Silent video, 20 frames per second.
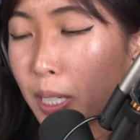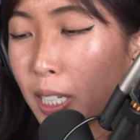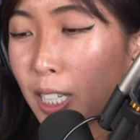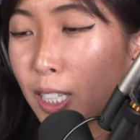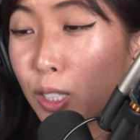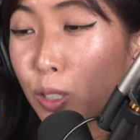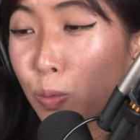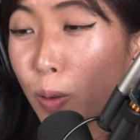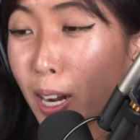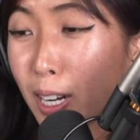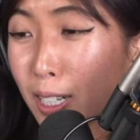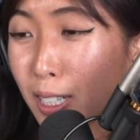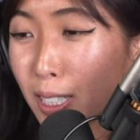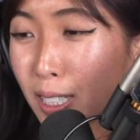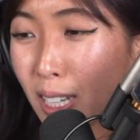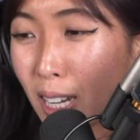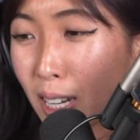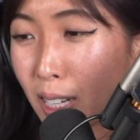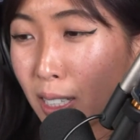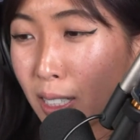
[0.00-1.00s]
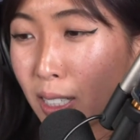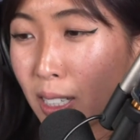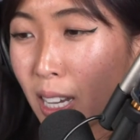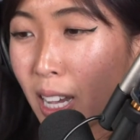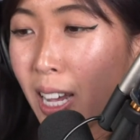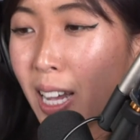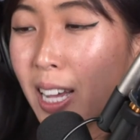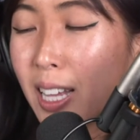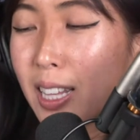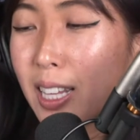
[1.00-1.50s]
and threatening to us
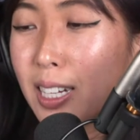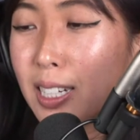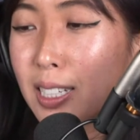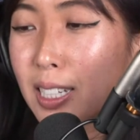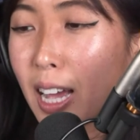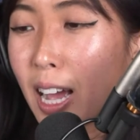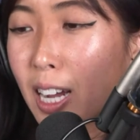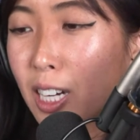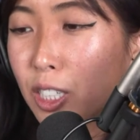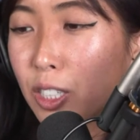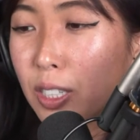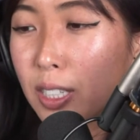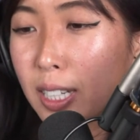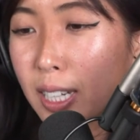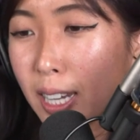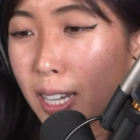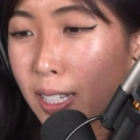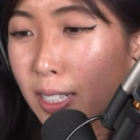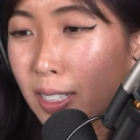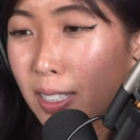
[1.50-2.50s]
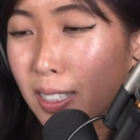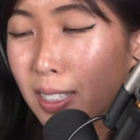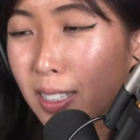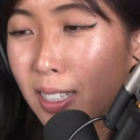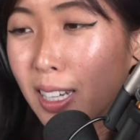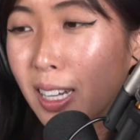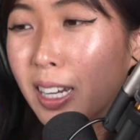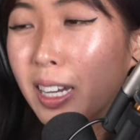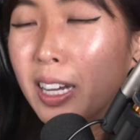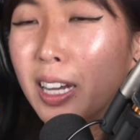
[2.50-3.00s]
than is actually the case.
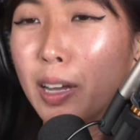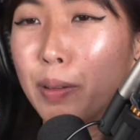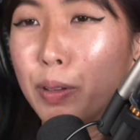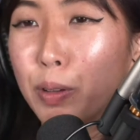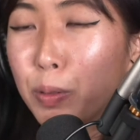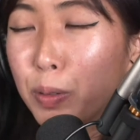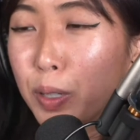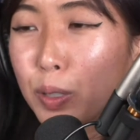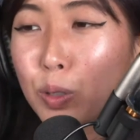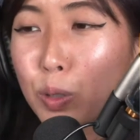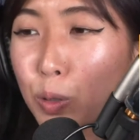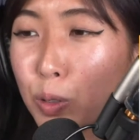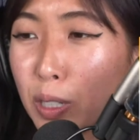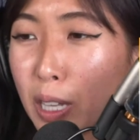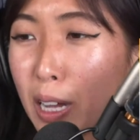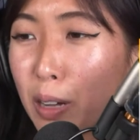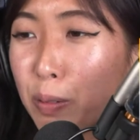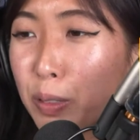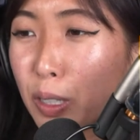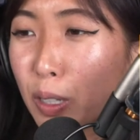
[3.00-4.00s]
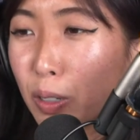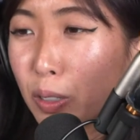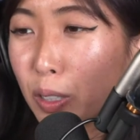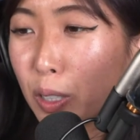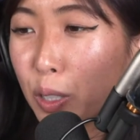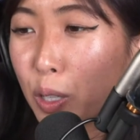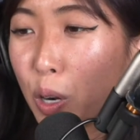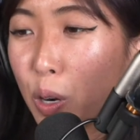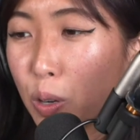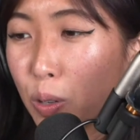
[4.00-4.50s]
I mean, we went through that with all the
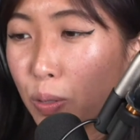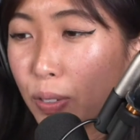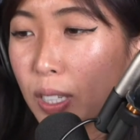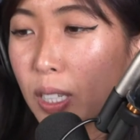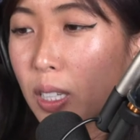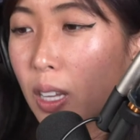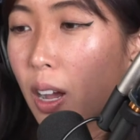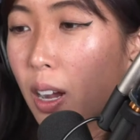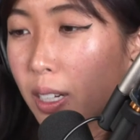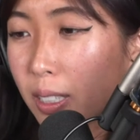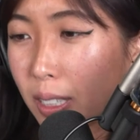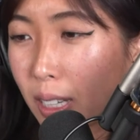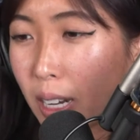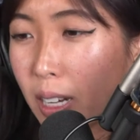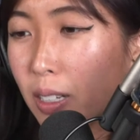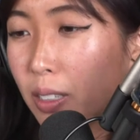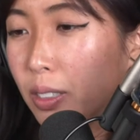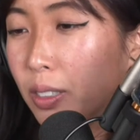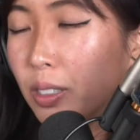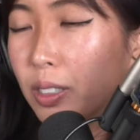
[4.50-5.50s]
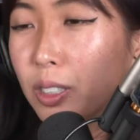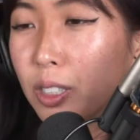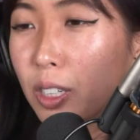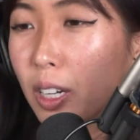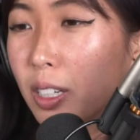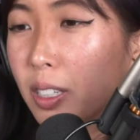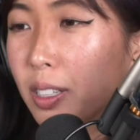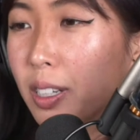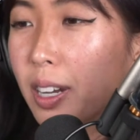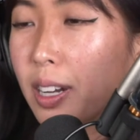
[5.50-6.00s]
COVID lockdowns,
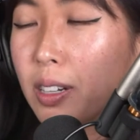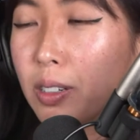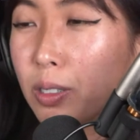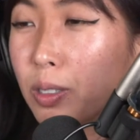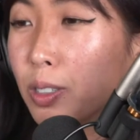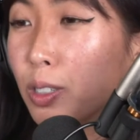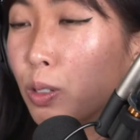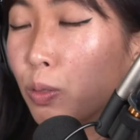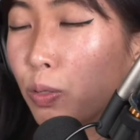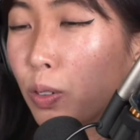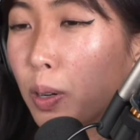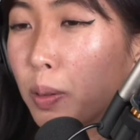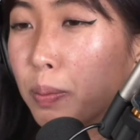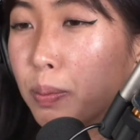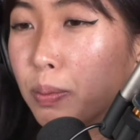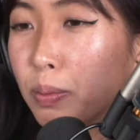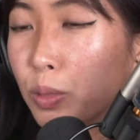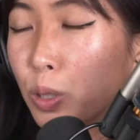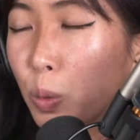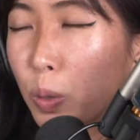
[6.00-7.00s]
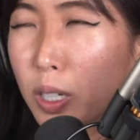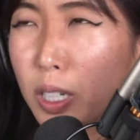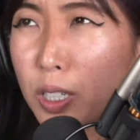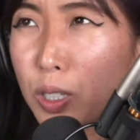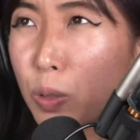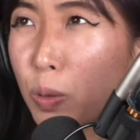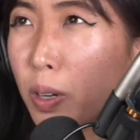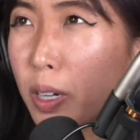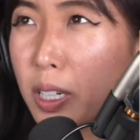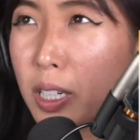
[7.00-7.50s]
shutdowns from
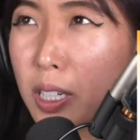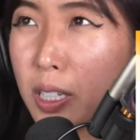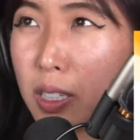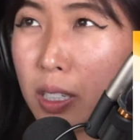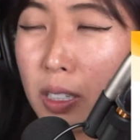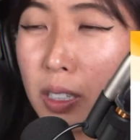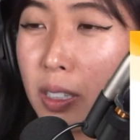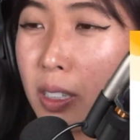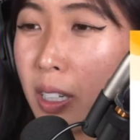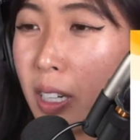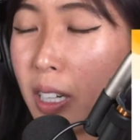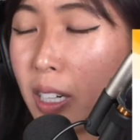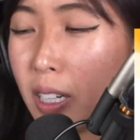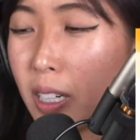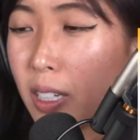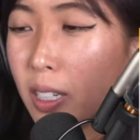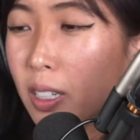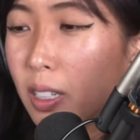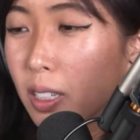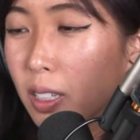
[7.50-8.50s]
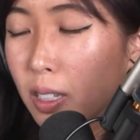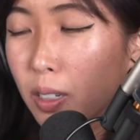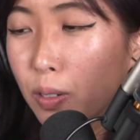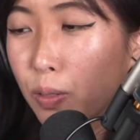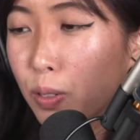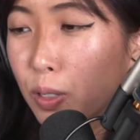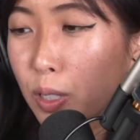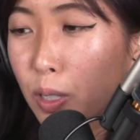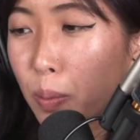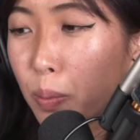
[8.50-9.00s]
2020 to, you know,
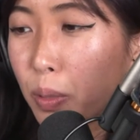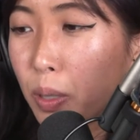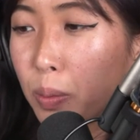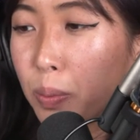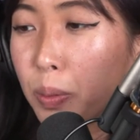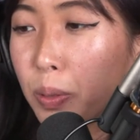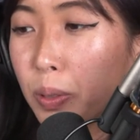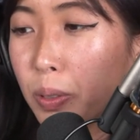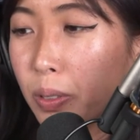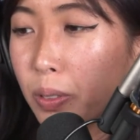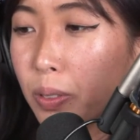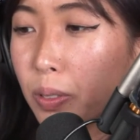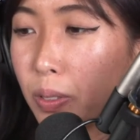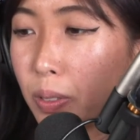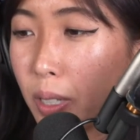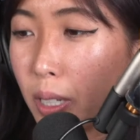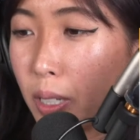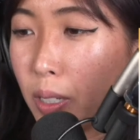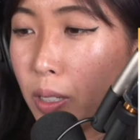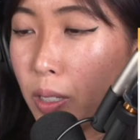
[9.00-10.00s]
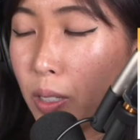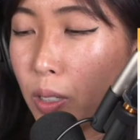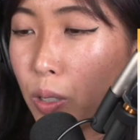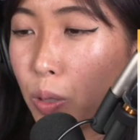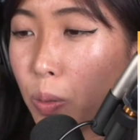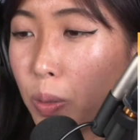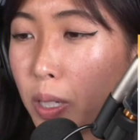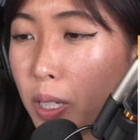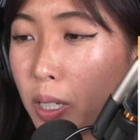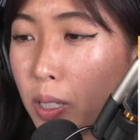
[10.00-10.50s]
for some people into
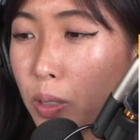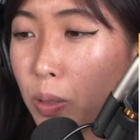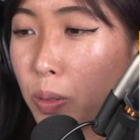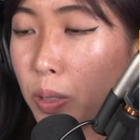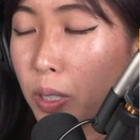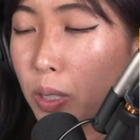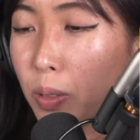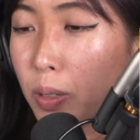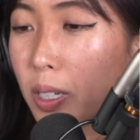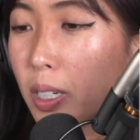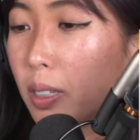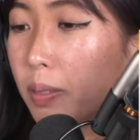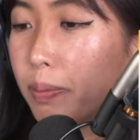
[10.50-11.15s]
2023.